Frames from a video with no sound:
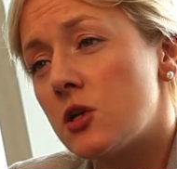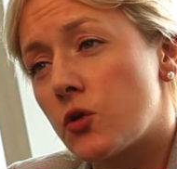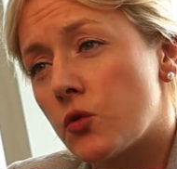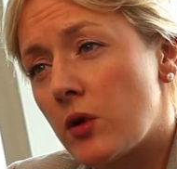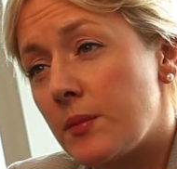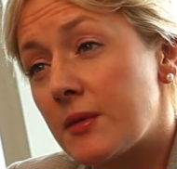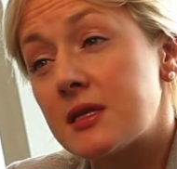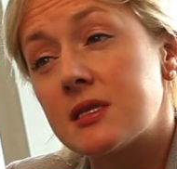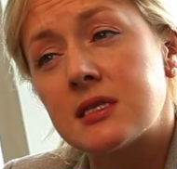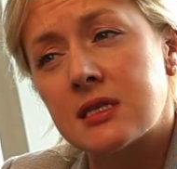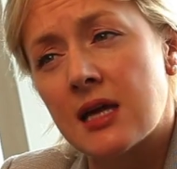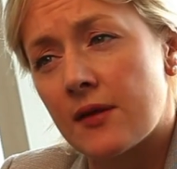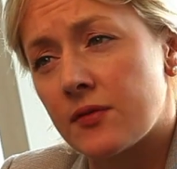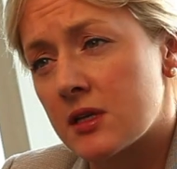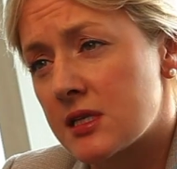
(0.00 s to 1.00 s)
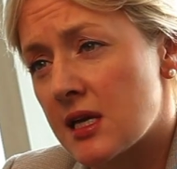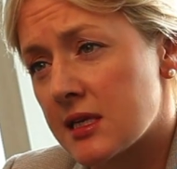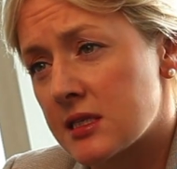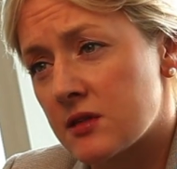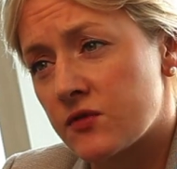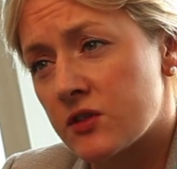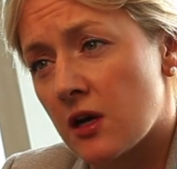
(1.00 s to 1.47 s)
agreements stand the
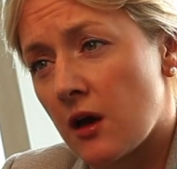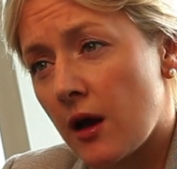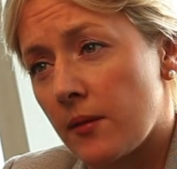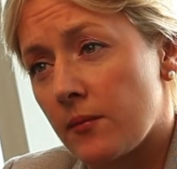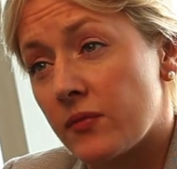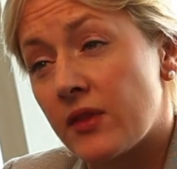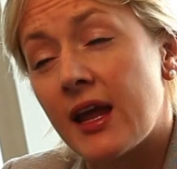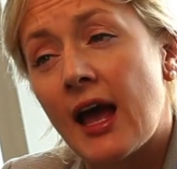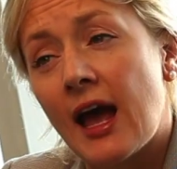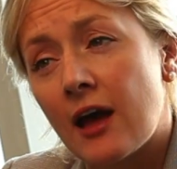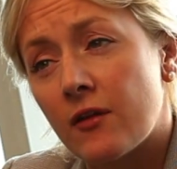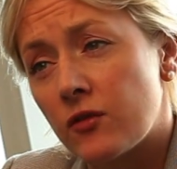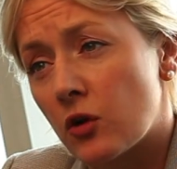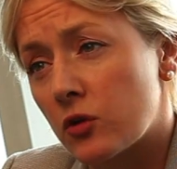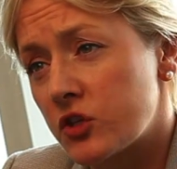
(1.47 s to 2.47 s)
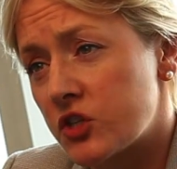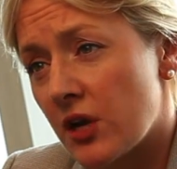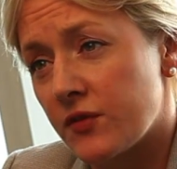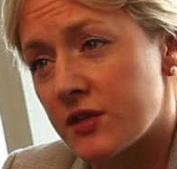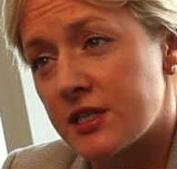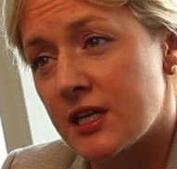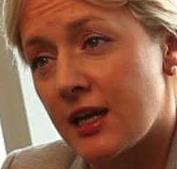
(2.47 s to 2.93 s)
test of time. They have
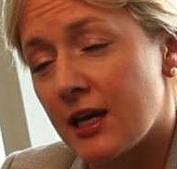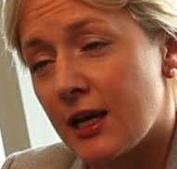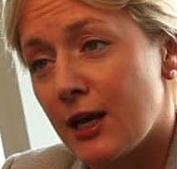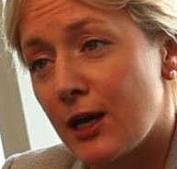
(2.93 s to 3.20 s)
longevity